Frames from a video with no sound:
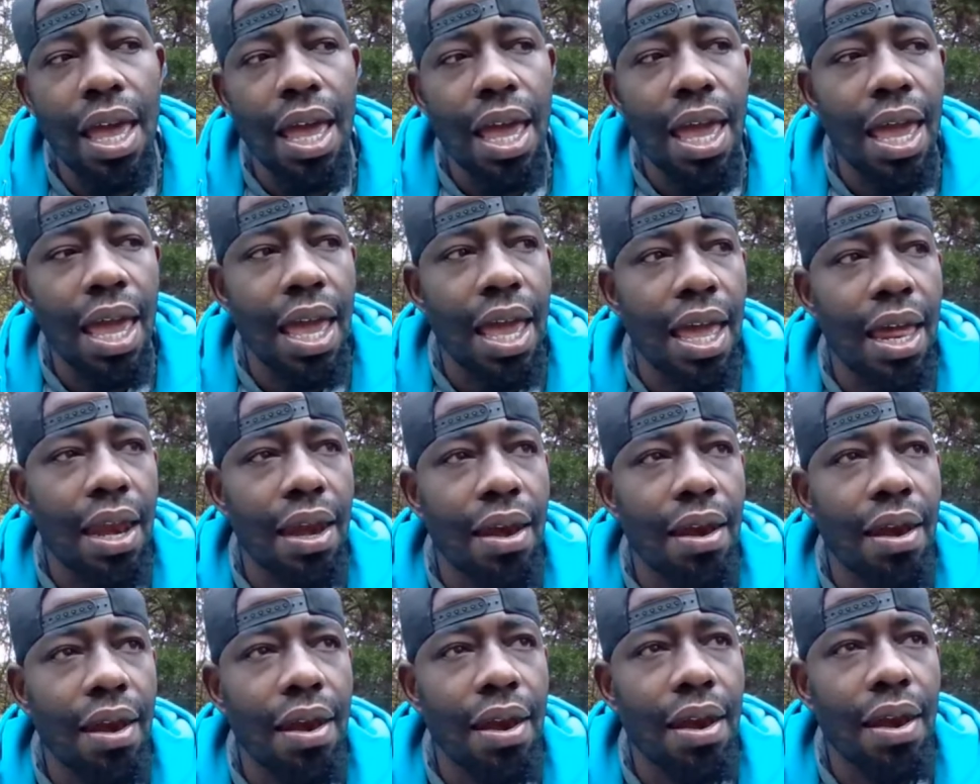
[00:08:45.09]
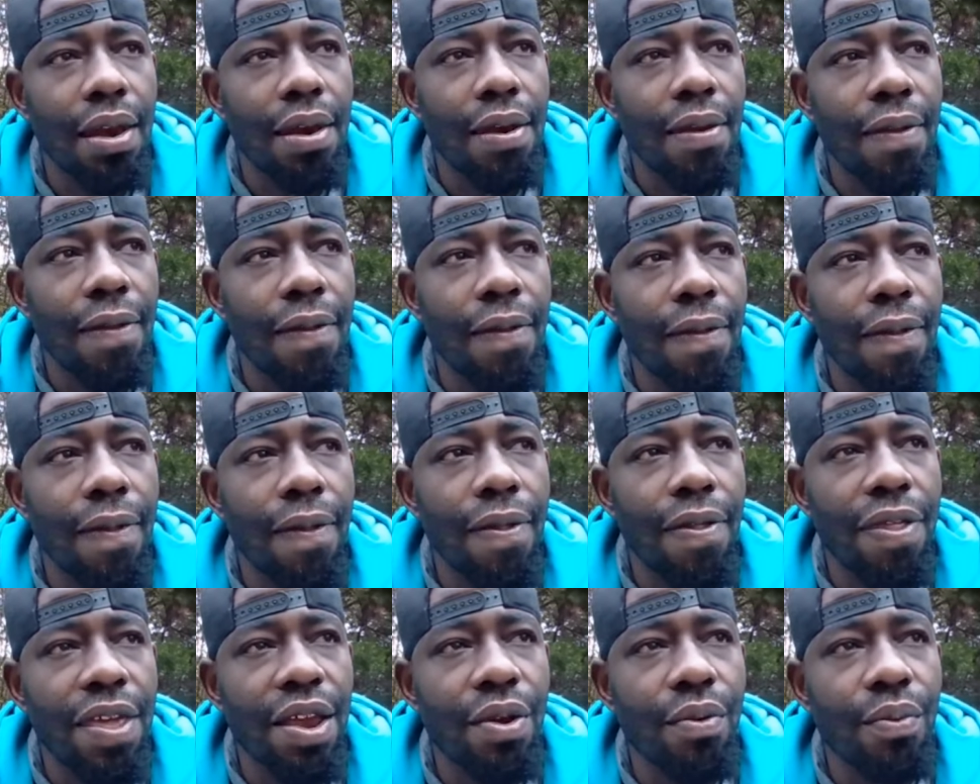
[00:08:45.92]
And
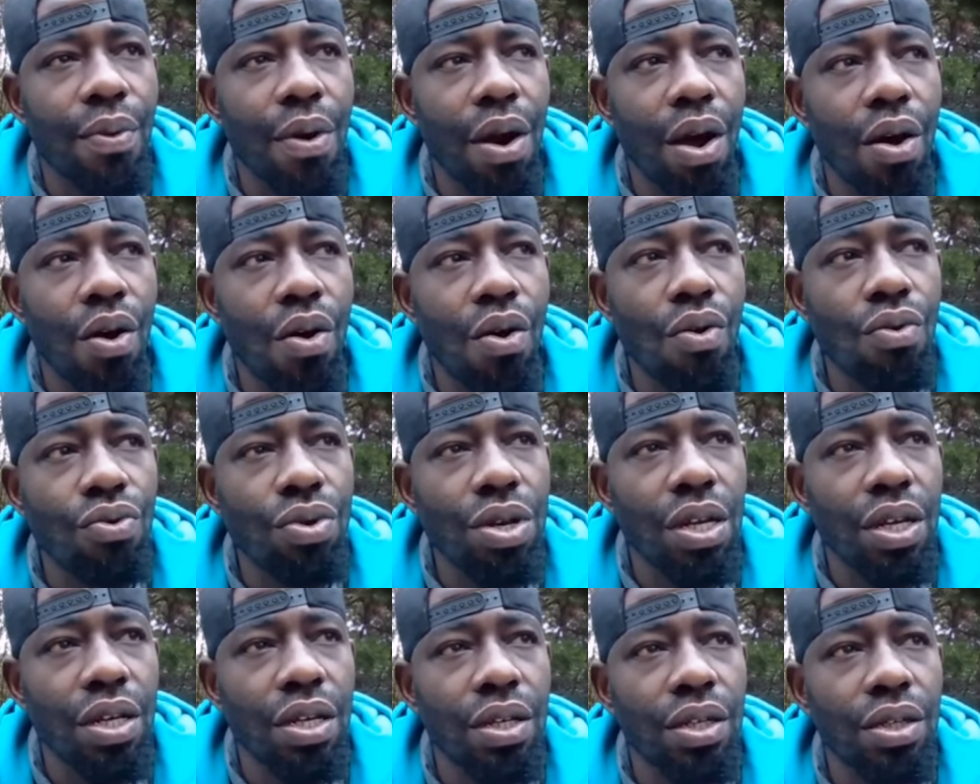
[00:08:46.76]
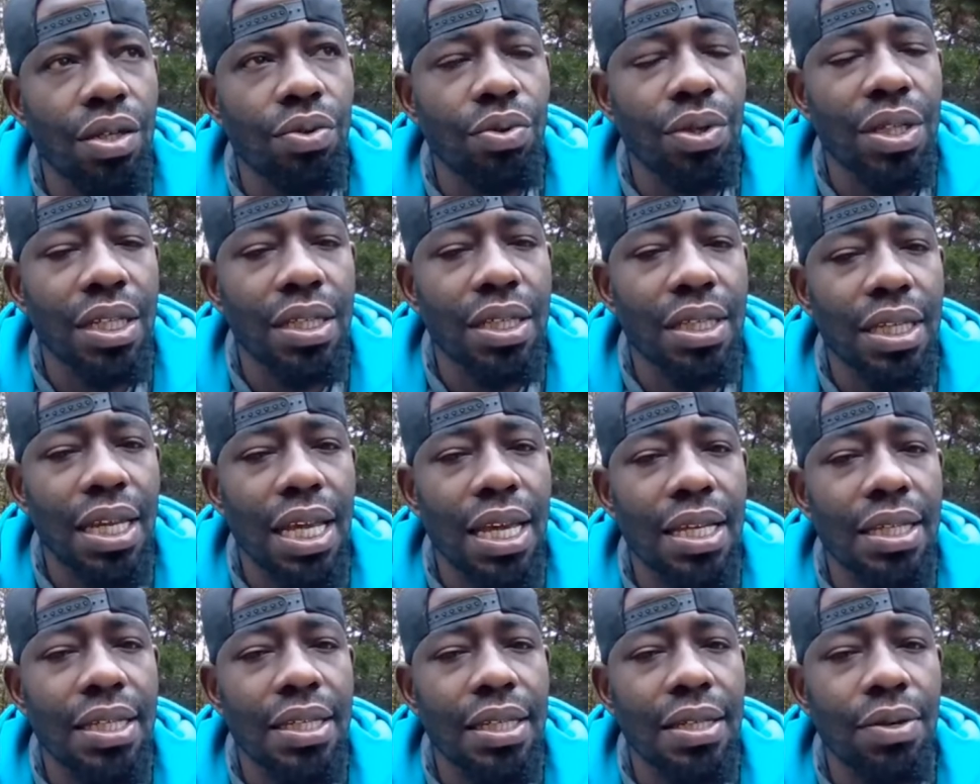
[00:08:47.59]
the road to
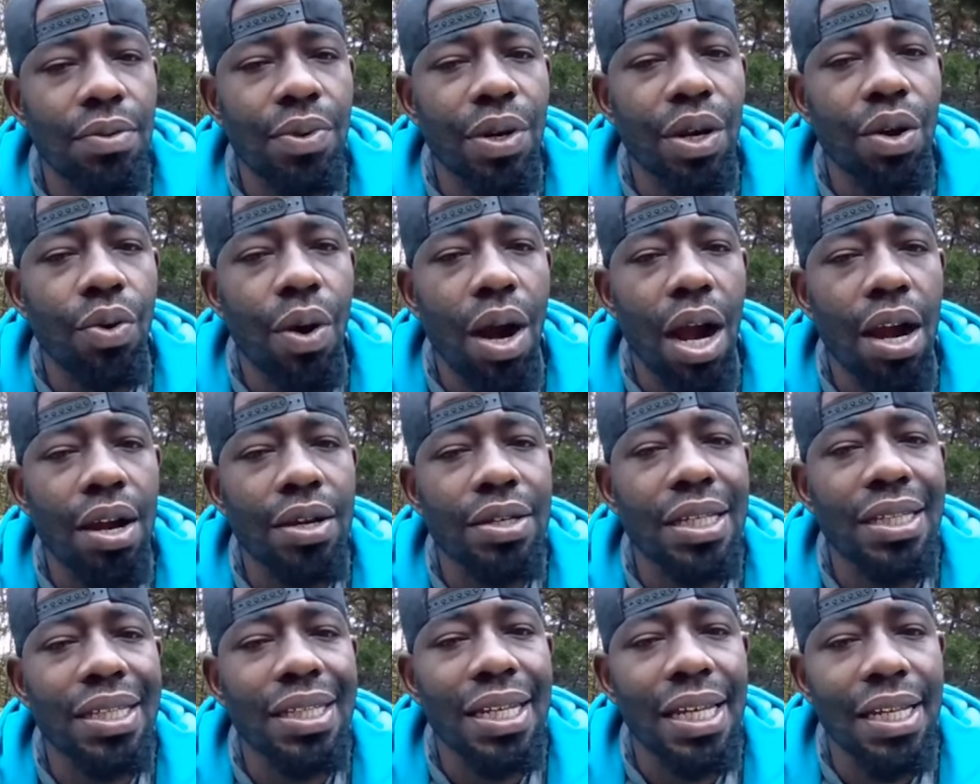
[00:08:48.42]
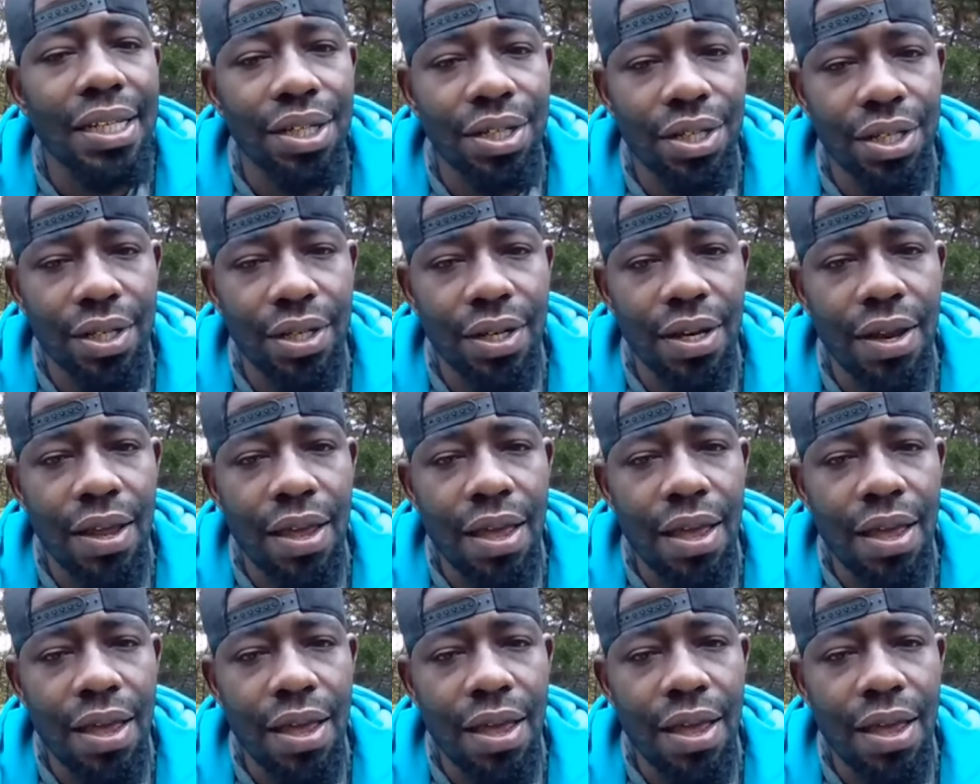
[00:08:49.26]
success requires attention.